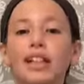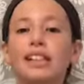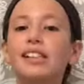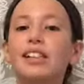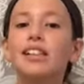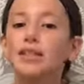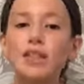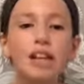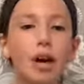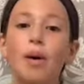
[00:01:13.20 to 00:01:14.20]
that clicked on this
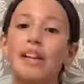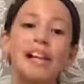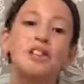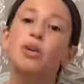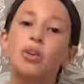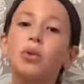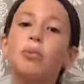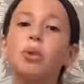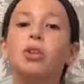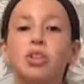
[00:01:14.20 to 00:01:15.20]
video and they don't know
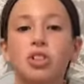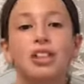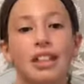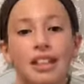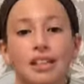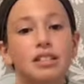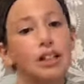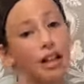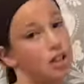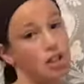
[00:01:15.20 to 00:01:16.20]
what bullet journaling is,
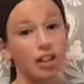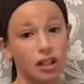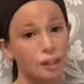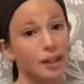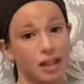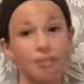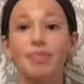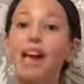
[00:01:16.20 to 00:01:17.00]
I shall explain.